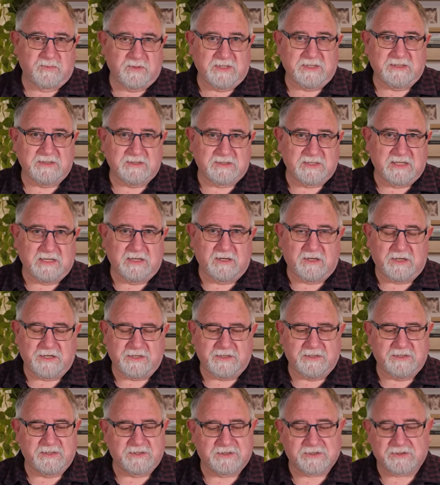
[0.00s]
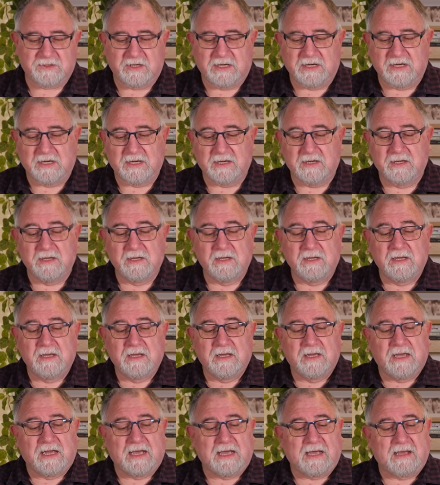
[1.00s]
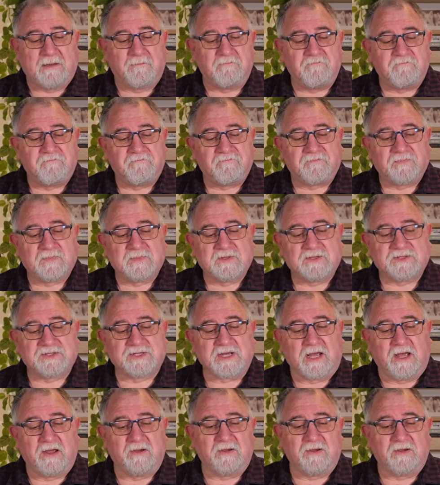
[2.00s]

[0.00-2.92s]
means a lot in Australia. So